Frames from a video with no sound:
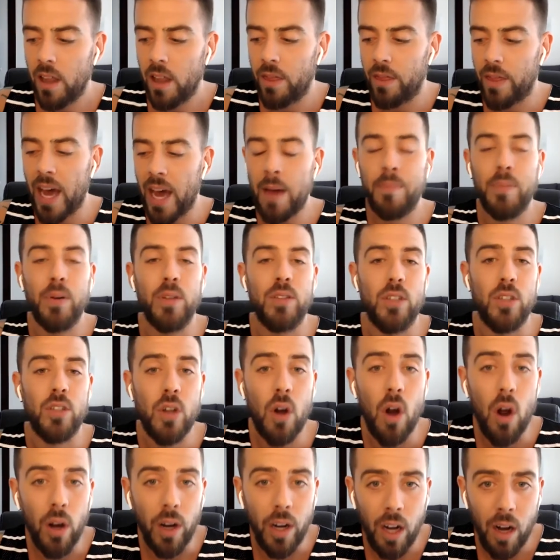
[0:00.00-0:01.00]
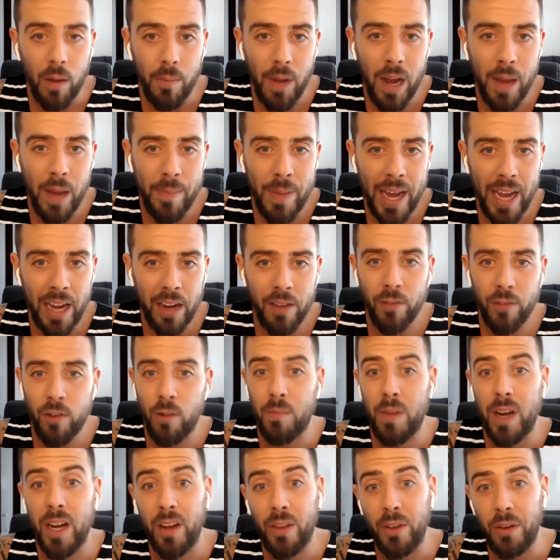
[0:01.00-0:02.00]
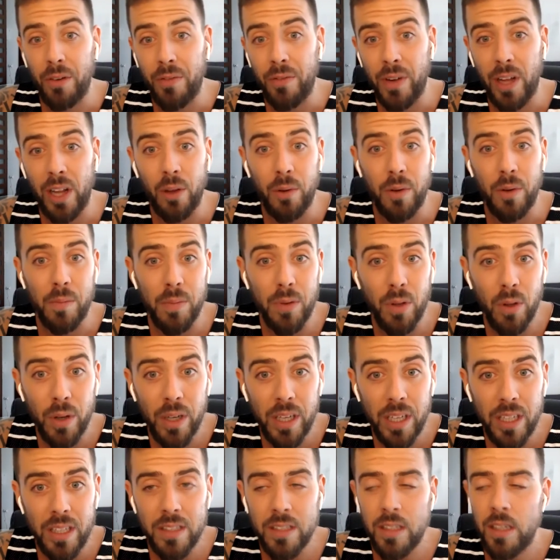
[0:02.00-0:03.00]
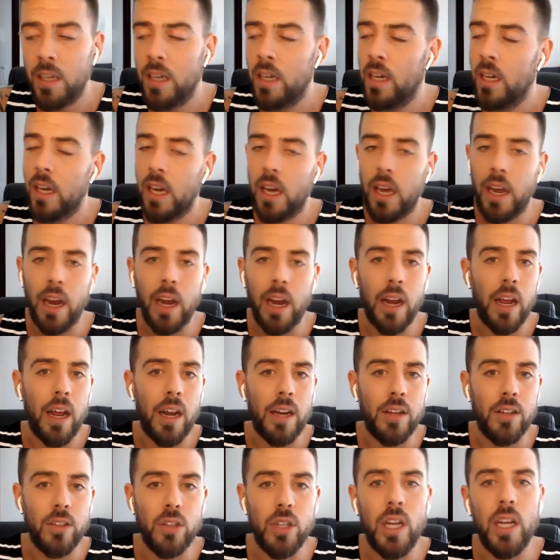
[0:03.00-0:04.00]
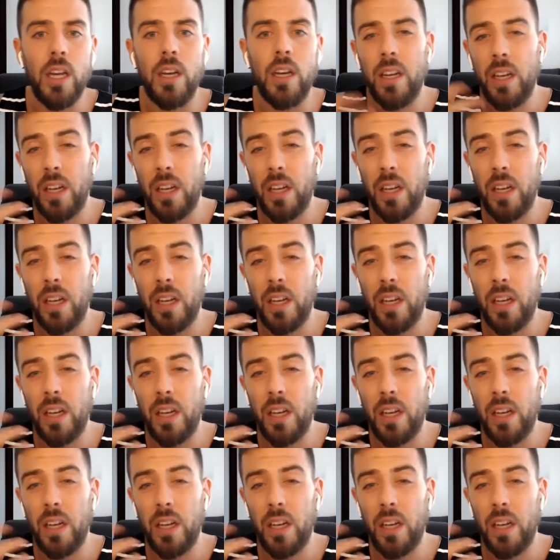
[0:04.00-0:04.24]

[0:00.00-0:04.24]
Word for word: that puts a target on my back from my other fellow employees and and it